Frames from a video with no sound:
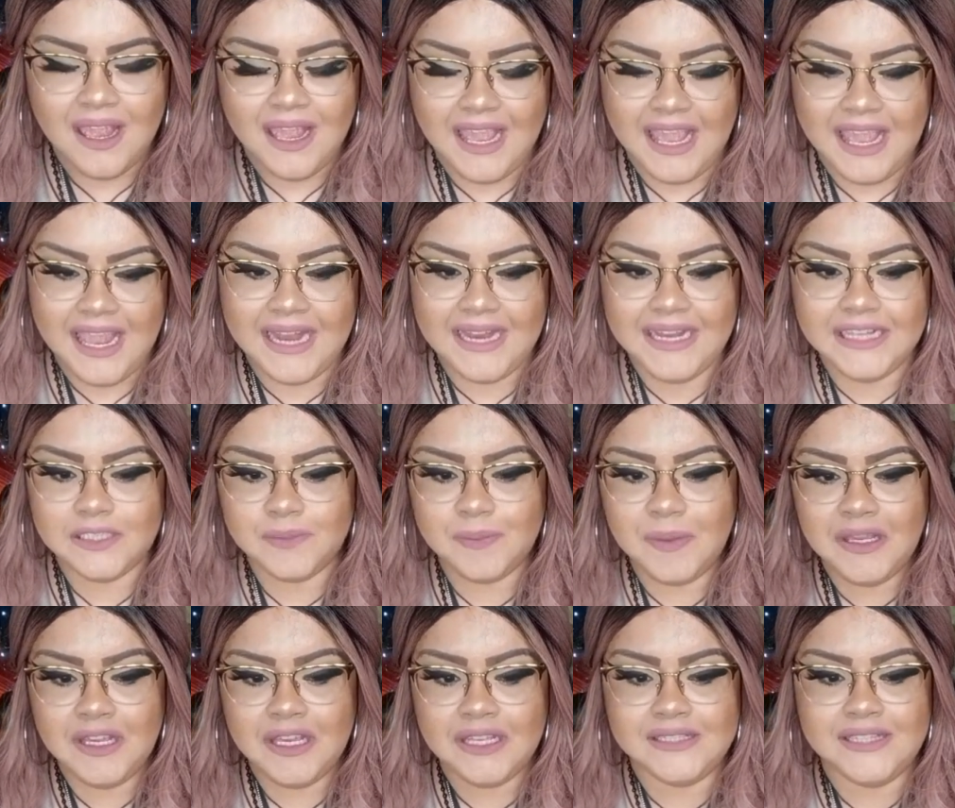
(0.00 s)
and it's
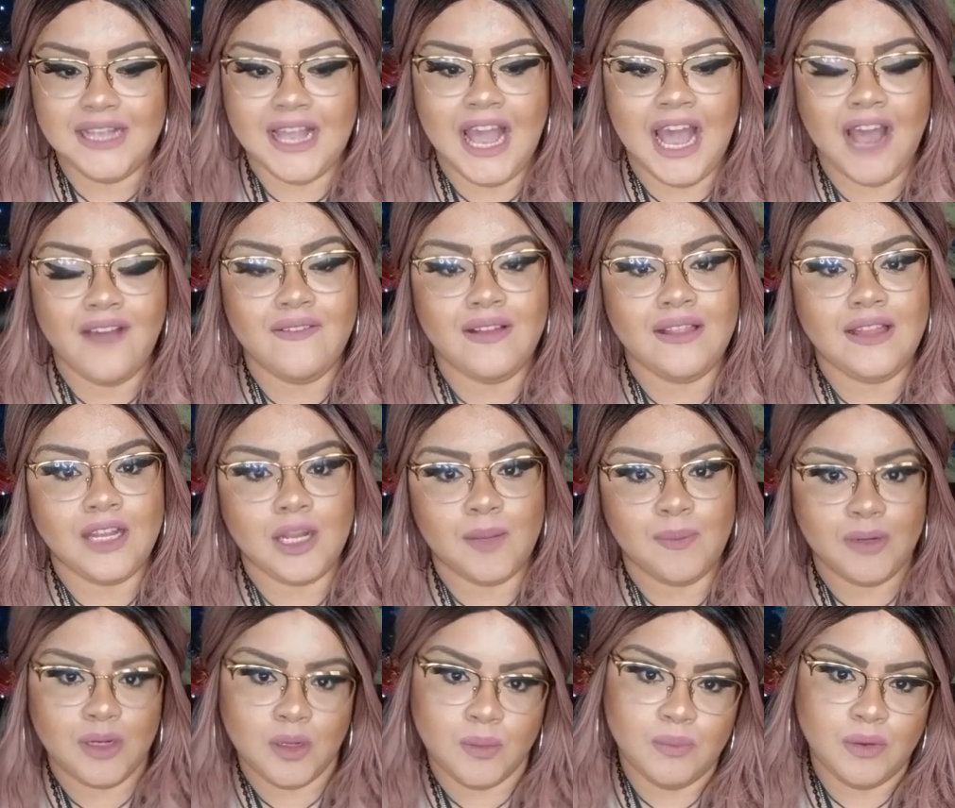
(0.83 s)
because they have a little
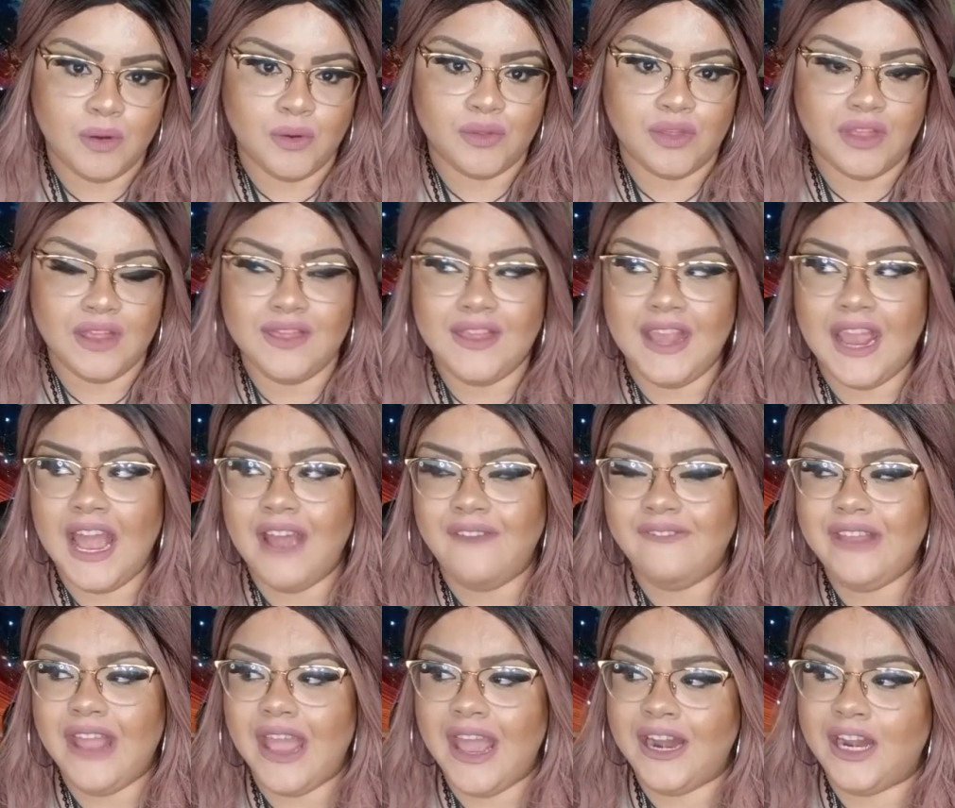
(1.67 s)
bit of both they have
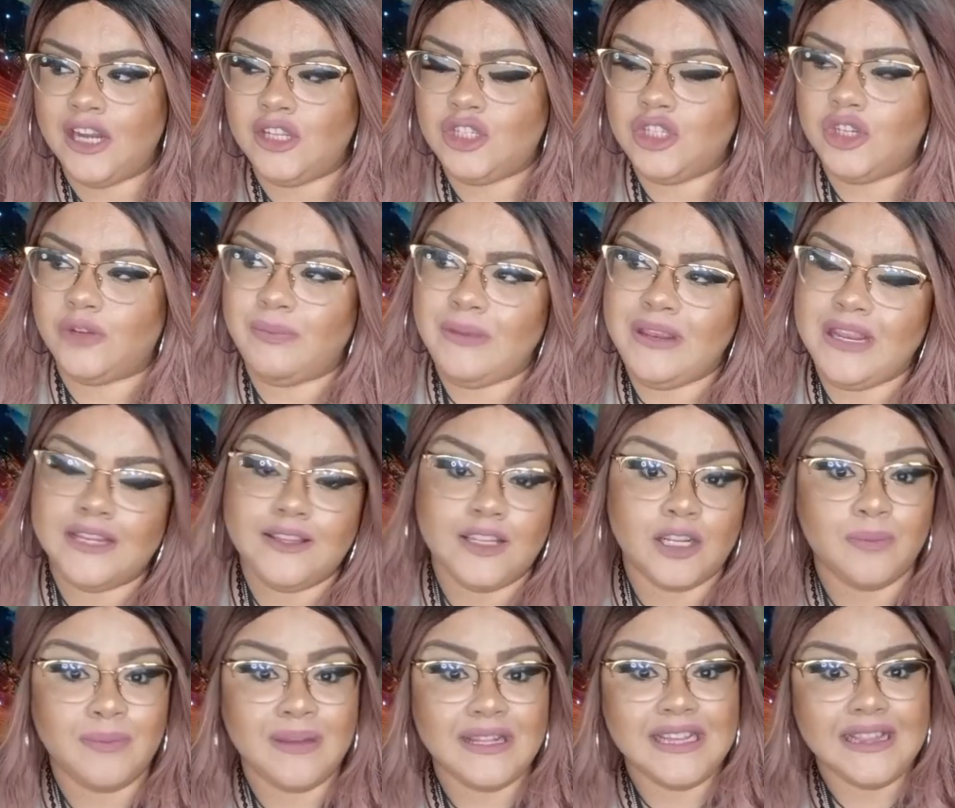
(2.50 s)
the energy of being a
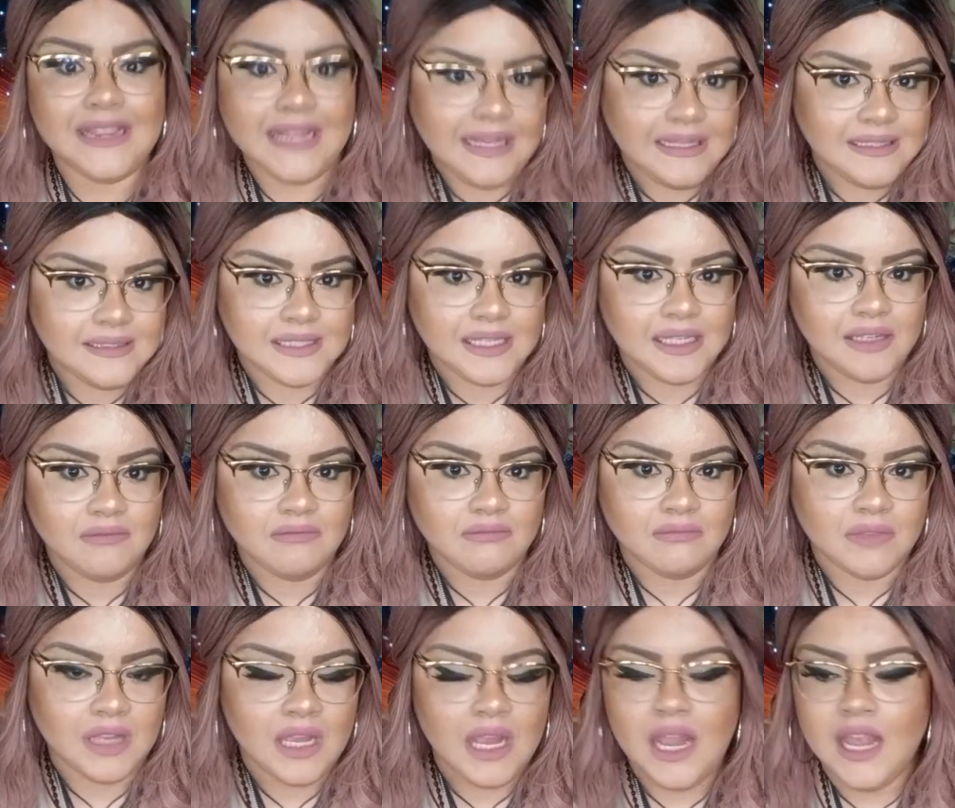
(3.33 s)
little bit lazy
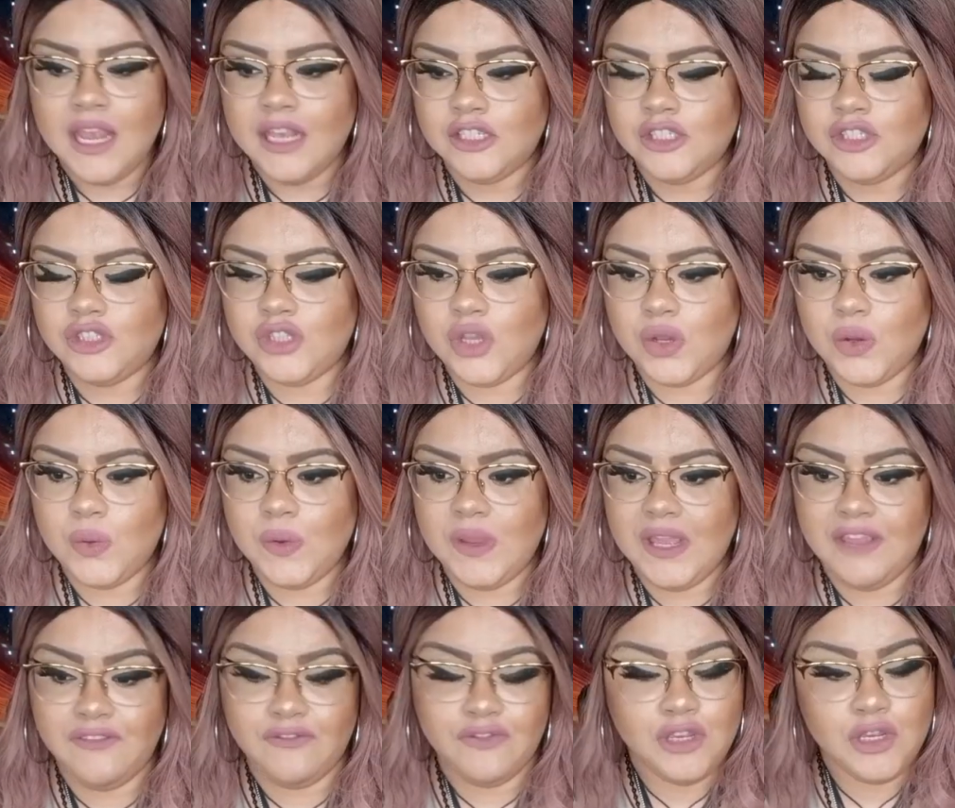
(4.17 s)
so
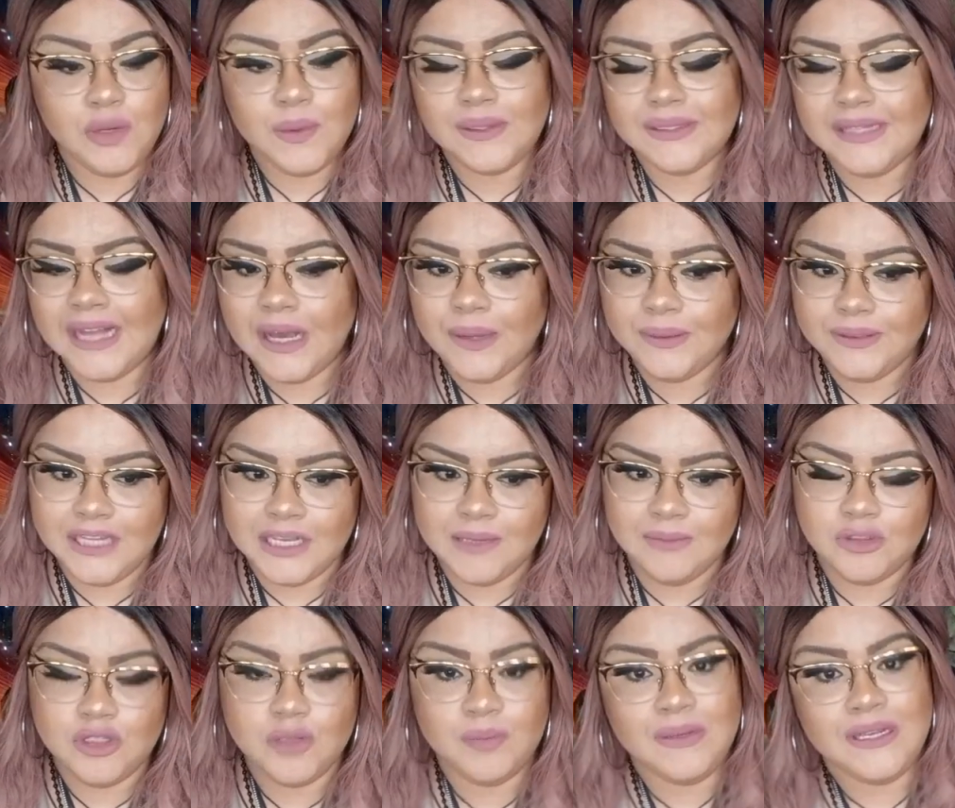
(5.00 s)
if you allow
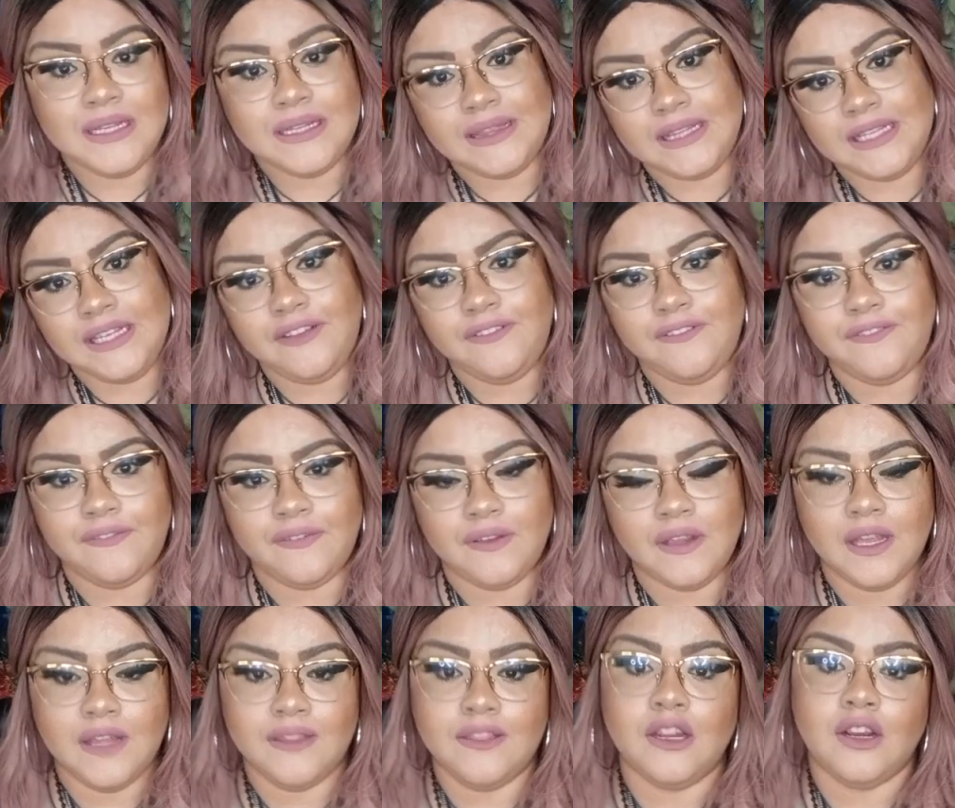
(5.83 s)
them to be a thief
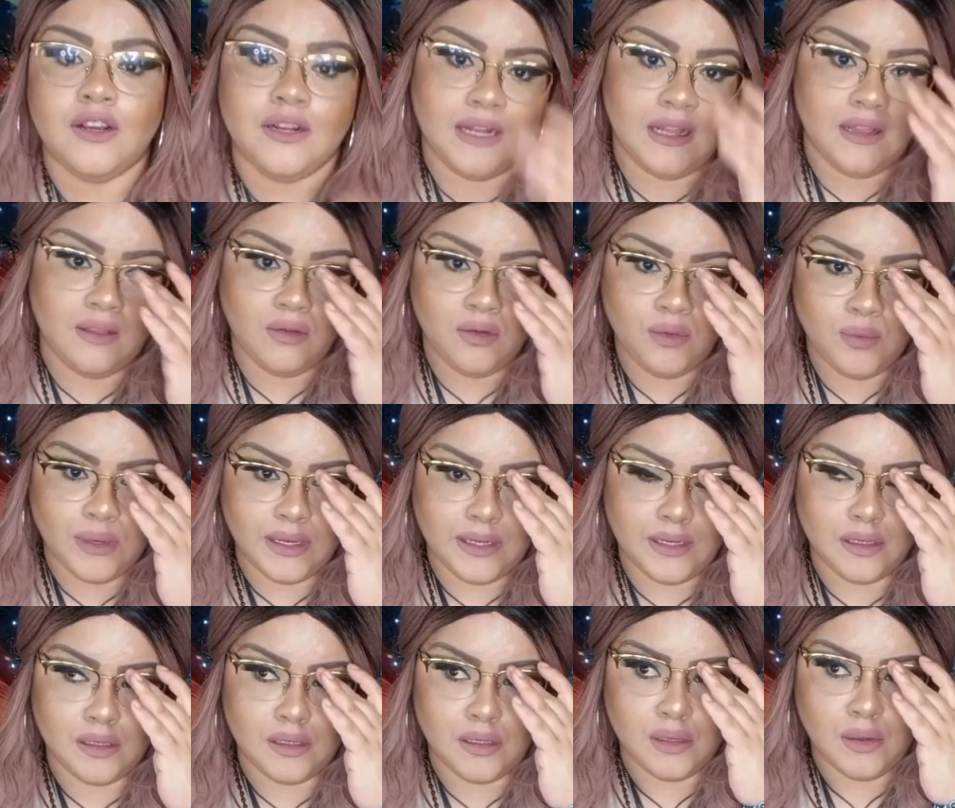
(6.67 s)
they're gonna do it
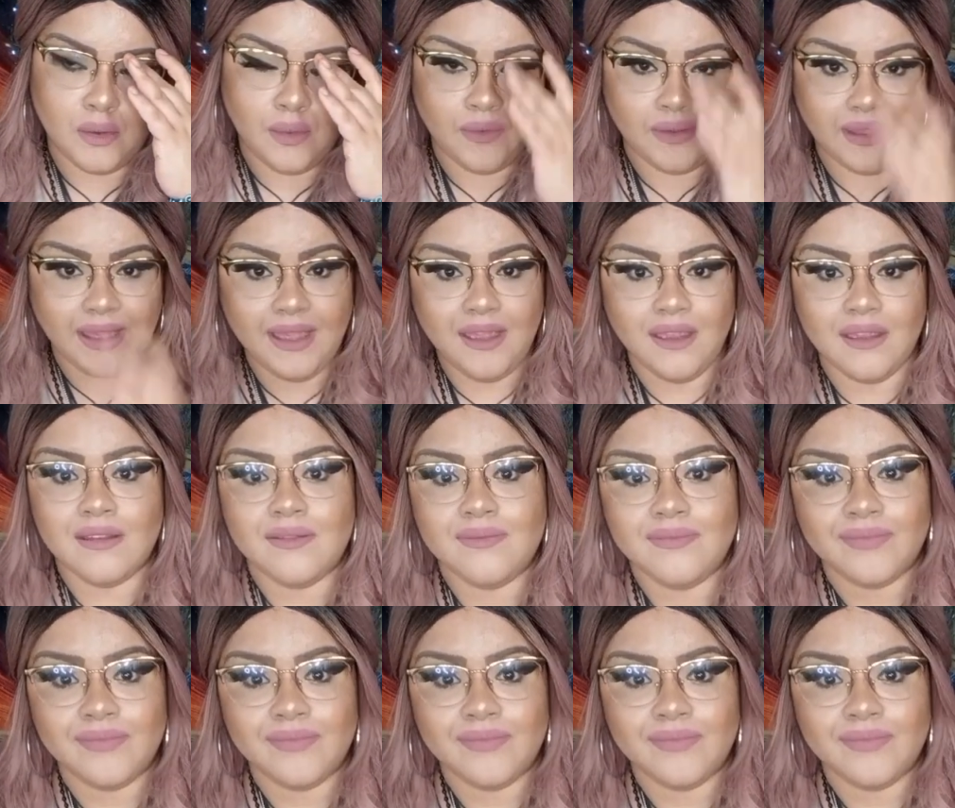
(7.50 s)
okay